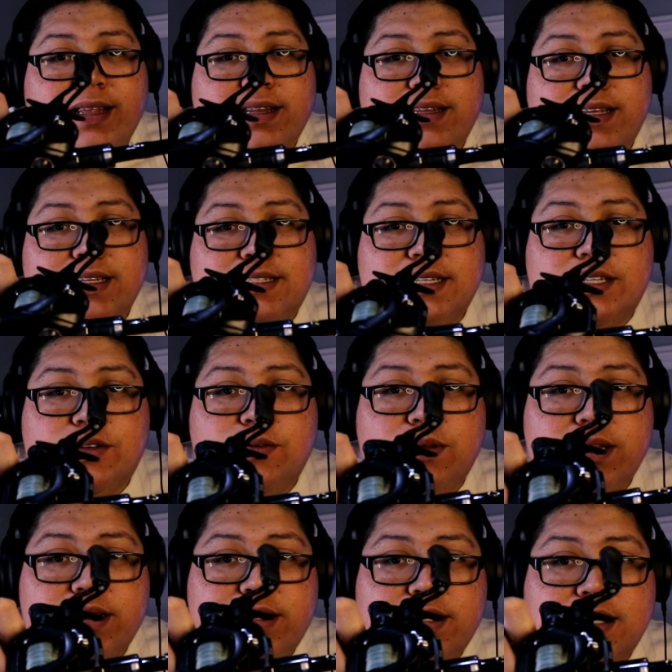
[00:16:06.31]
These
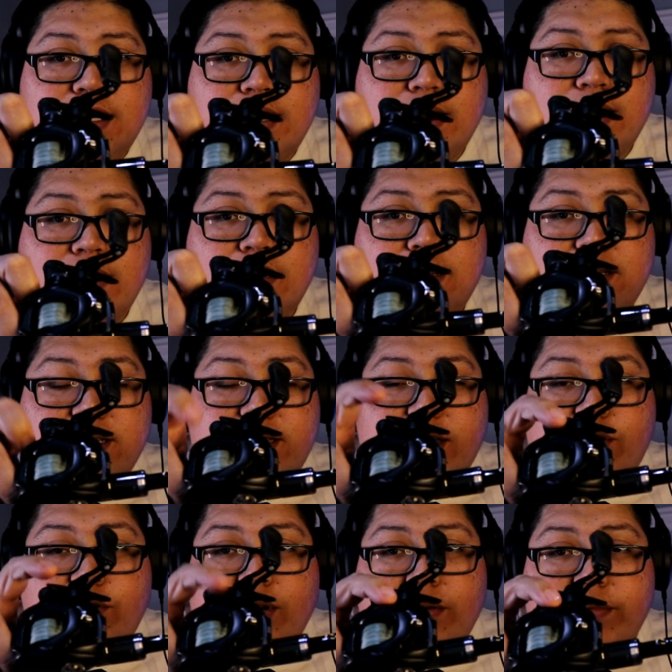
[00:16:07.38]
Tatulas, the
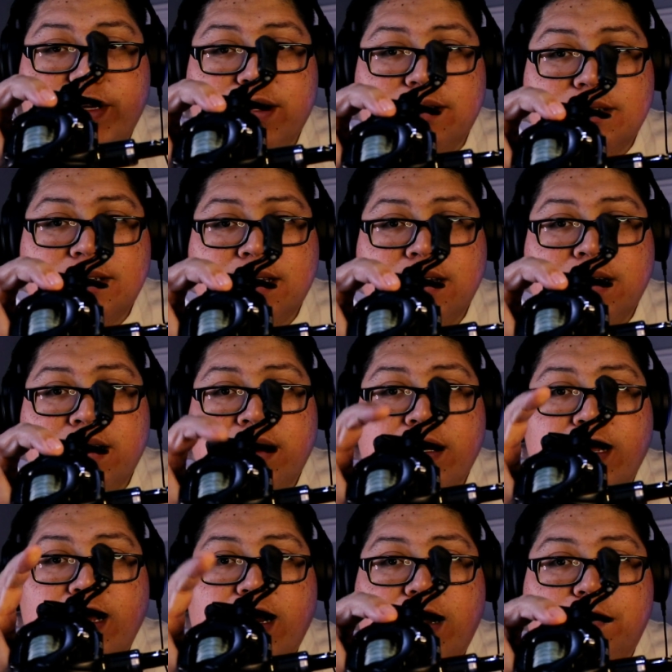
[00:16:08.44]
Tatula reels,
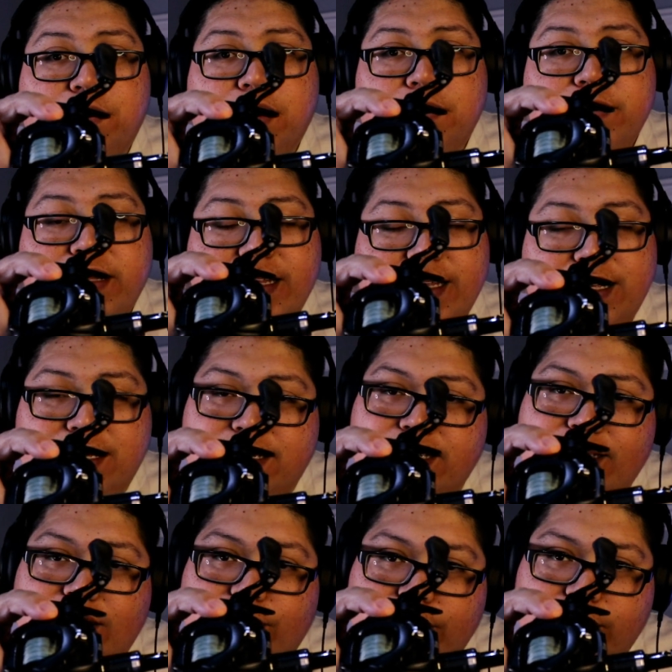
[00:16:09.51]
are probably the
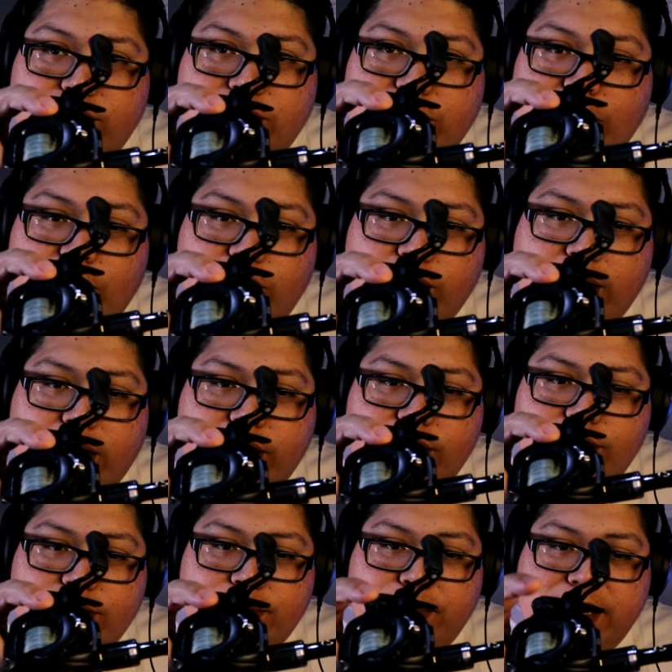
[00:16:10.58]
easiest reels to learn how to
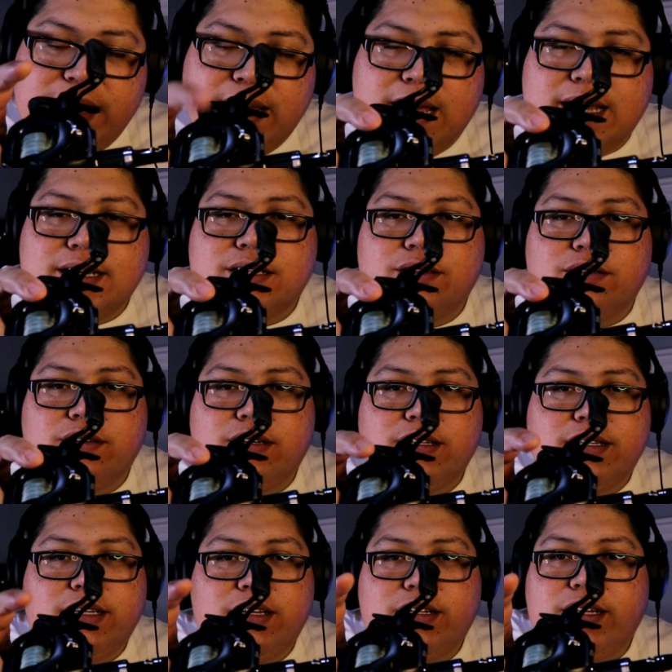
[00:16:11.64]
use a bait caster.
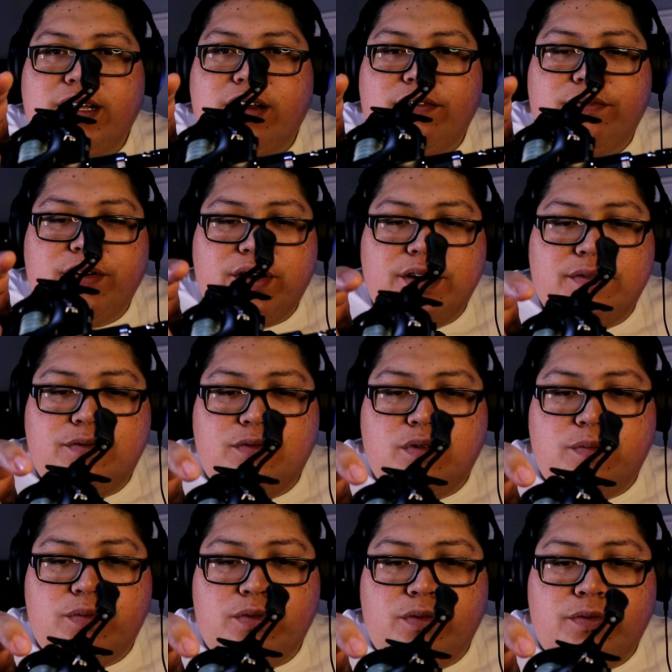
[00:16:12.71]
They are very
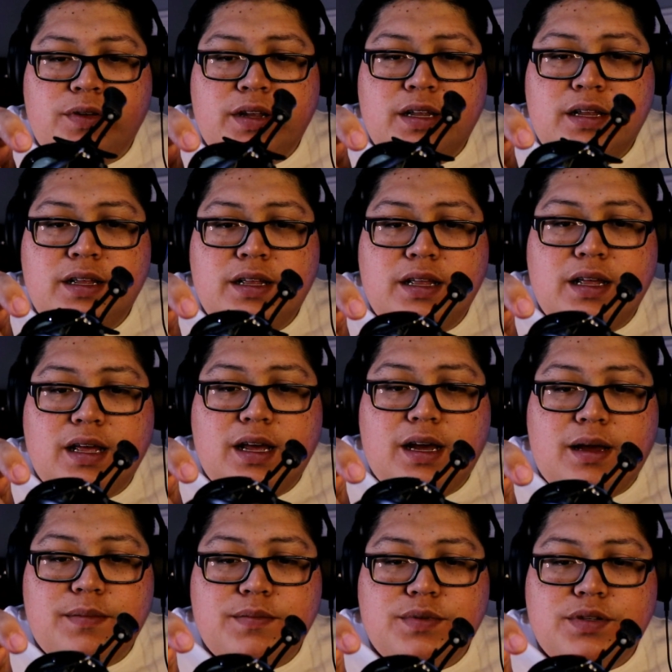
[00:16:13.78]
foolproof.
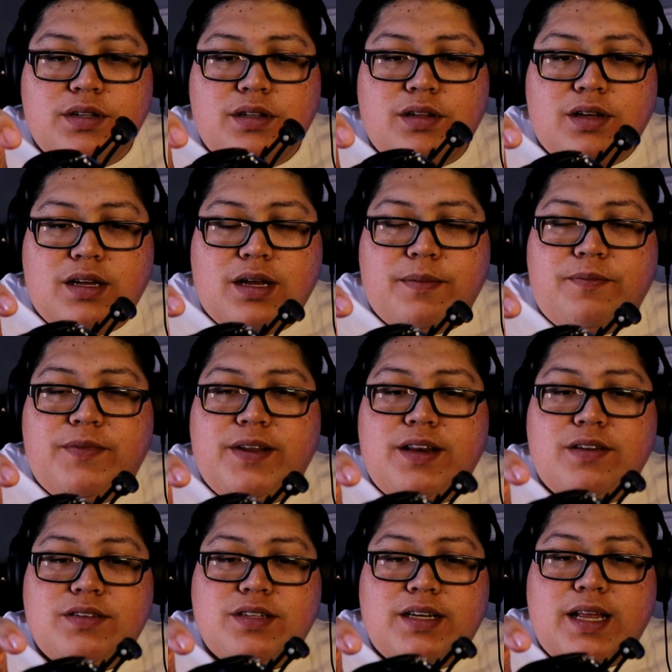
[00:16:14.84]
Look up
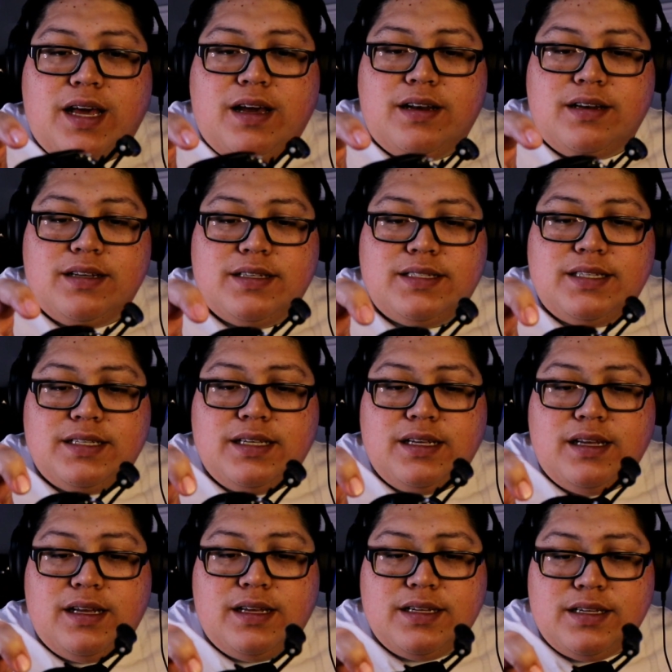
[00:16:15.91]
videos on how
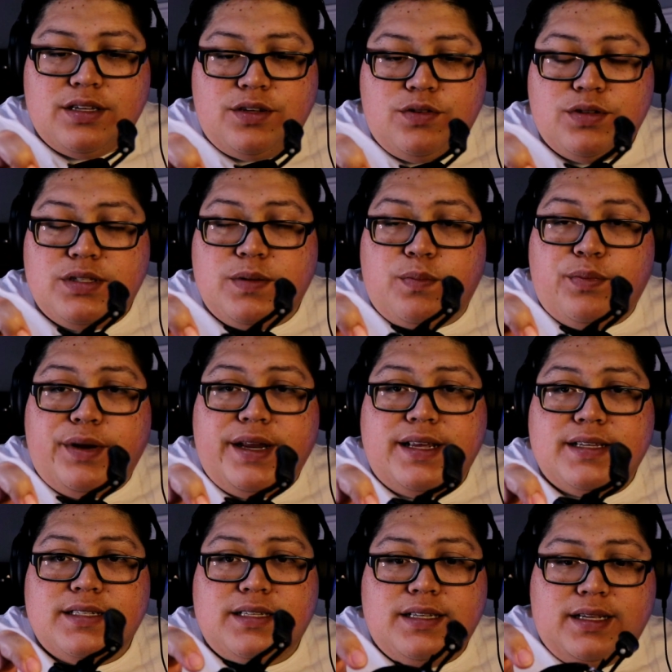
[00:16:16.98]
to use the
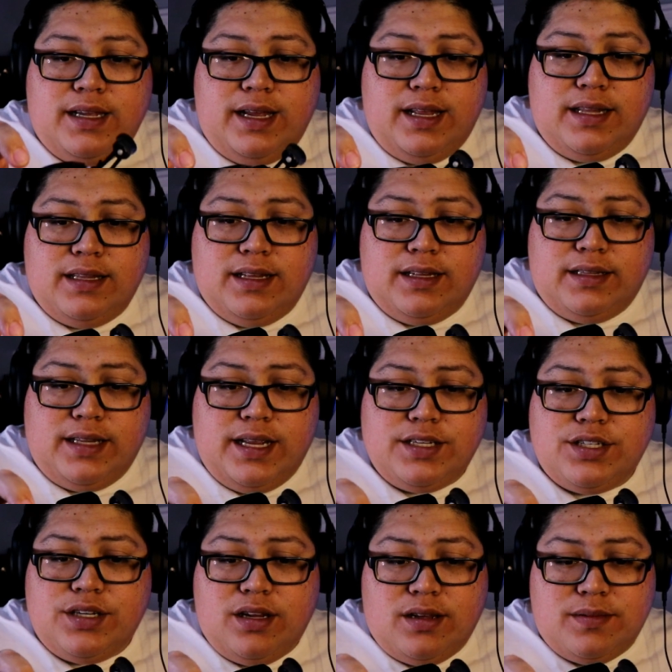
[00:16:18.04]
brakes and the
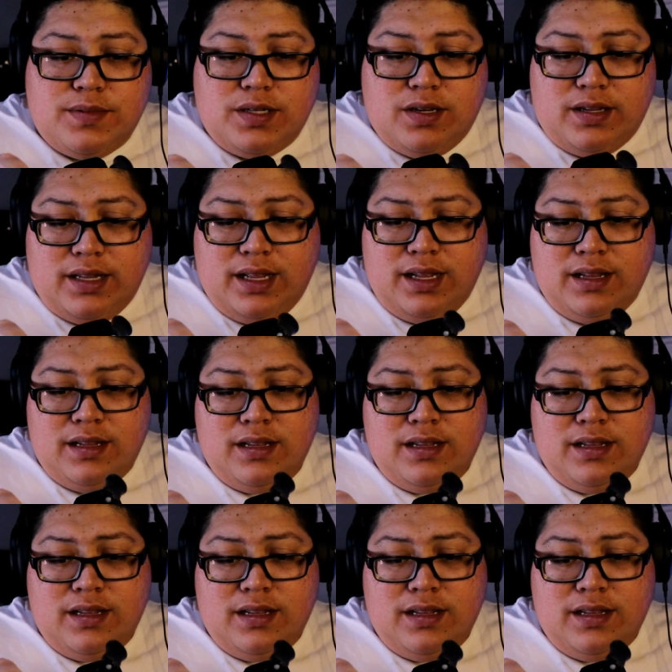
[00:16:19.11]
tension knobs and all that.